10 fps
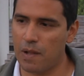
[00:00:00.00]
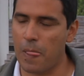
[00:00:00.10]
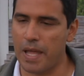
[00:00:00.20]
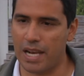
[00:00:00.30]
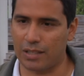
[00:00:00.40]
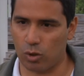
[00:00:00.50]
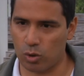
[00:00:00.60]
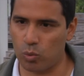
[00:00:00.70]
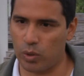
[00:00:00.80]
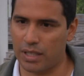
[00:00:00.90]
It's at the
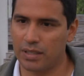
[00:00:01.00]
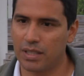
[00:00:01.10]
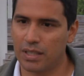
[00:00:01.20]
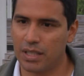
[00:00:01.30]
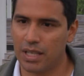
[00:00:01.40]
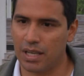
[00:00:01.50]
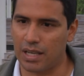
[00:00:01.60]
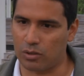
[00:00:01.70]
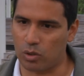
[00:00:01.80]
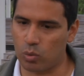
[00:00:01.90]
top of the food chain
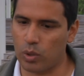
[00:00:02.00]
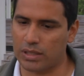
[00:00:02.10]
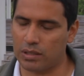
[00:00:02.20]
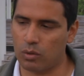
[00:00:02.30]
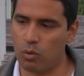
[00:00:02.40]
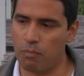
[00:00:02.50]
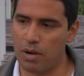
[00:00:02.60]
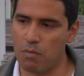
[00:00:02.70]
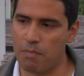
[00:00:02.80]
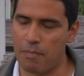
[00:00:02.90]
of herbivores here
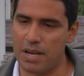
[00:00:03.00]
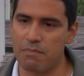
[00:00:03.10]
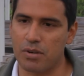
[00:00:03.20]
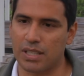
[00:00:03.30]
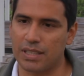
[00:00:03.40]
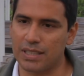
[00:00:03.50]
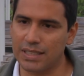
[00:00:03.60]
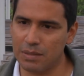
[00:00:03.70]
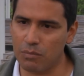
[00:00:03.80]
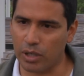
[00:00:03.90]
on the Galapagos Islands.